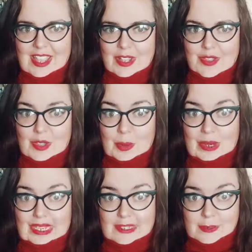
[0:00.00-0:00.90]
So
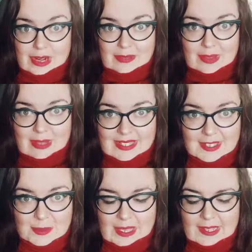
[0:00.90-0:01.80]
please private
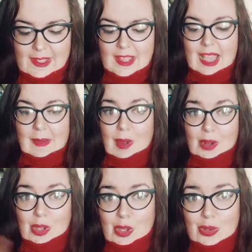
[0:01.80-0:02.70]
message me. I'm on
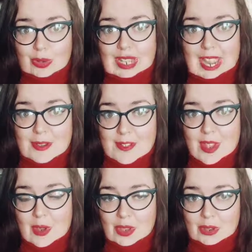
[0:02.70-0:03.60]
Google now,
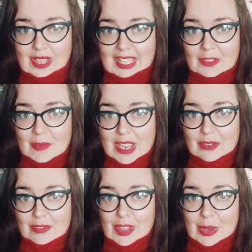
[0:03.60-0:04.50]
so you can give me a
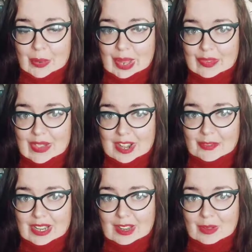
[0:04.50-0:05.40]
review if you've had a
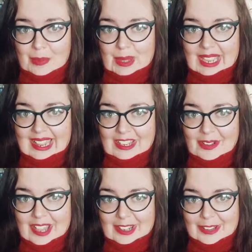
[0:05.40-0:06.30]
reading with me and you
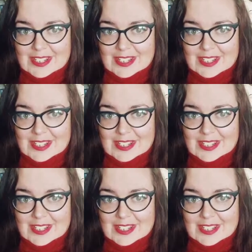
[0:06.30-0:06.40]
had a good